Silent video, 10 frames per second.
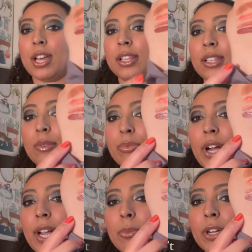lip
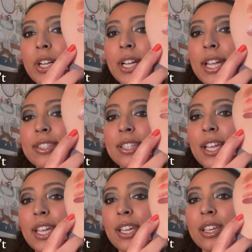primer. It's
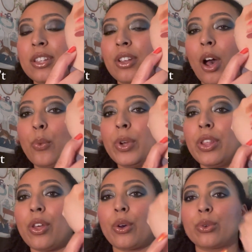like not one of
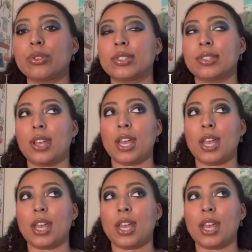those